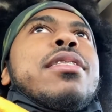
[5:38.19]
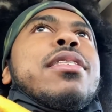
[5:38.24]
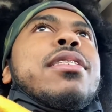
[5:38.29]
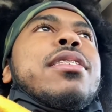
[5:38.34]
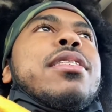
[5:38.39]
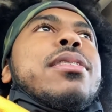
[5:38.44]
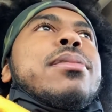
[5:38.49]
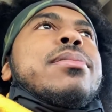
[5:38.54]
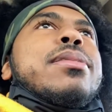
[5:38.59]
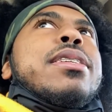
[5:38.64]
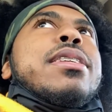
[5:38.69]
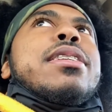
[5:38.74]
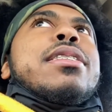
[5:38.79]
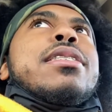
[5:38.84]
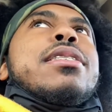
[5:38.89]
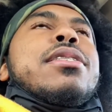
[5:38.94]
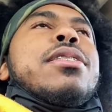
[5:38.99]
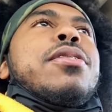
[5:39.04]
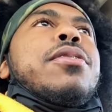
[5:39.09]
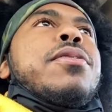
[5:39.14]
You know what I'm saying?
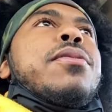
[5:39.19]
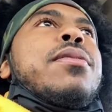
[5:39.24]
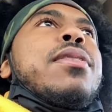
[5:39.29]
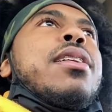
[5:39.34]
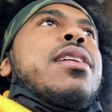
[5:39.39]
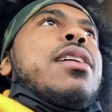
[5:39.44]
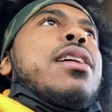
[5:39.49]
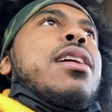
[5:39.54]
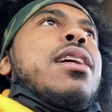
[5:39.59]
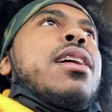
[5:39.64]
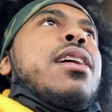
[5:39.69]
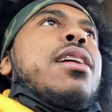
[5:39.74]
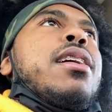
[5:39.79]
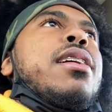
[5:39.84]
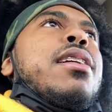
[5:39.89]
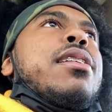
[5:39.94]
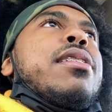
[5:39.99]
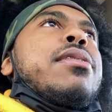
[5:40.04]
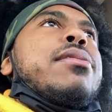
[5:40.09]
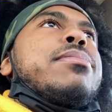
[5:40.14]
So
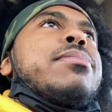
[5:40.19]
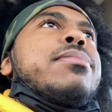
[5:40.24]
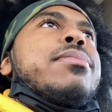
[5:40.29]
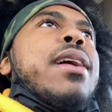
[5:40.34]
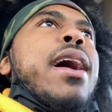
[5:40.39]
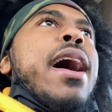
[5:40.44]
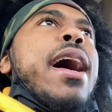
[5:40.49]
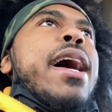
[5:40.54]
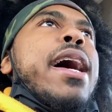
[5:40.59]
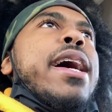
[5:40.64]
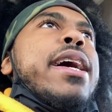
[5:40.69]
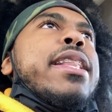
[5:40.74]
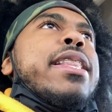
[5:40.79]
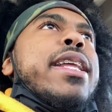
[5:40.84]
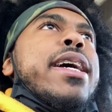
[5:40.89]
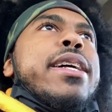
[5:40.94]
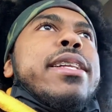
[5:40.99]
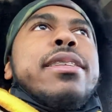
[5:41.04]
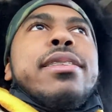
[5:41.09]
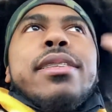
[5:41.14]
um, I had
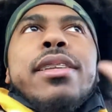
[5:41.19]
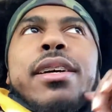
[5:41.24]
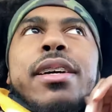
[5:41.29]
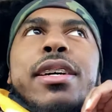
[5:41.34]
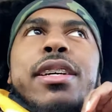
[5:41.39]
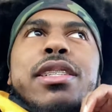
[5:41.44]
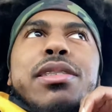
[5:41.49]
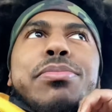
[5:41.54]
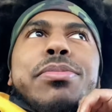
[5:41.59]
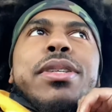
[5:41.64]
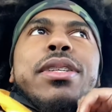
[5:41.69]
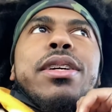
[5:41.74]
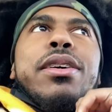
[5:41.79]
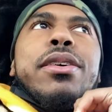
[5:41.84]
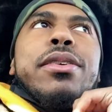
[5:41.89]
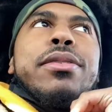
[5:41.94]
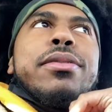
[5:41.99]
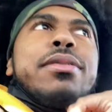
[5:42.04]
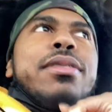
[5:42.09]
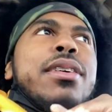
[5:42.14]
let the customer
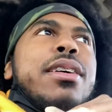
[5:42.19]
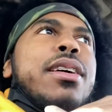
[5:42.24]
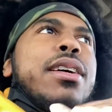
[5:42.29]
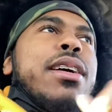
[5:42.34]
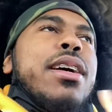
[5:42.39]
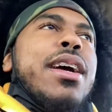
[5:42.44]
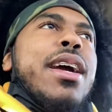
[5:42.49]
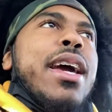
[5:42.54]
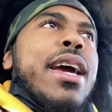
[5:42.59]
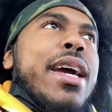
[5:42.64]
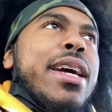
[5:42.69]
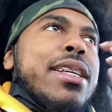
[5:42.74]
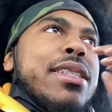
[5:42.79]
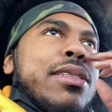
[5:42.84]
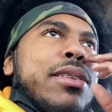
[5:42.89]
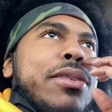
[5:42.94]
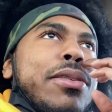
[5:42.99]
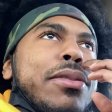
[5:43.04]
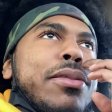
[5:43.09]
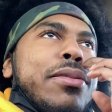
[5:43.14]
know and
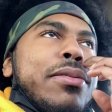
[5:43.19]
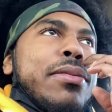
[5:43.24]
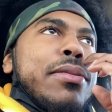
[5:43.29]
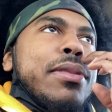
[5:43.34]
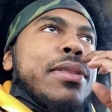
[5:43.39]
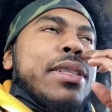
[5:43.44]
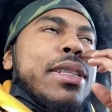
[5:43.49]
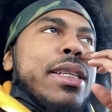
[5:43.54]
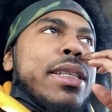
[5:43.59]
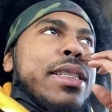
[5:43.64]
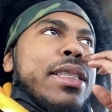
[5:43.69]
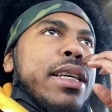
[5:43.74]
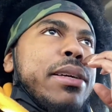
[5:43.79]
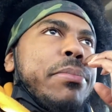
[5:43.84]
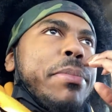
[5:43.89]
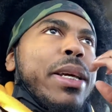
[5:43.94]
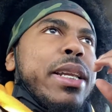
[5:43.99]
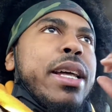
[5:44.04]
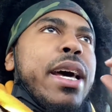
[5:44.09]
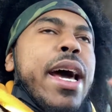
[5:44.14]
so she sent
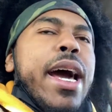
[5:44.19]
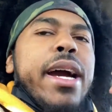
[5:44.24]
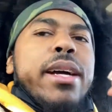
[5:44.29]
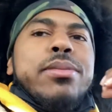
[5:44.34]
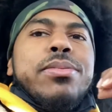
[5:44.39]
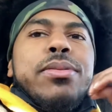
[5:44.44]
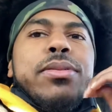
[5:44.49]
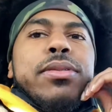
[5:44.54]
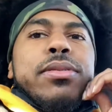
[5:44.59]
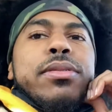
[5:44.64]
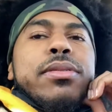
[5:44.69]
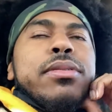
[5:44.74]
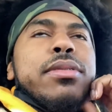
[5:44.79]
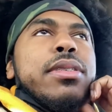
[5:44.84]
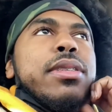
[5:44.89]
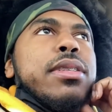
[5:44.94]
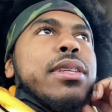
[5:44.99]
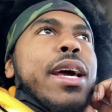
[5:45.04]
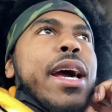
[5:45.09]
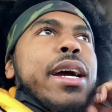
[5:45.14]
me the actual
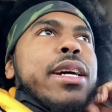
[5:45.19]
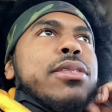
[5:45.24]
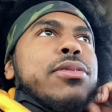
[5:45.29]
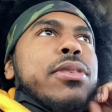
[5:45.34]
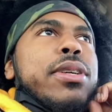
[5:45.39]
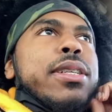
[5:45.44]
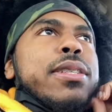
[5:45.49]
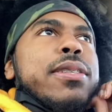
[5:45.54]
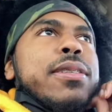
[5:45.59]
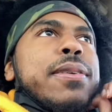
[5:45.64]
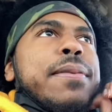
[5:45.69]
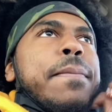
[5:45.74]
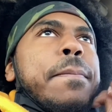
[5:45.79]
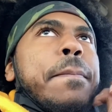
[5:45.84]
address.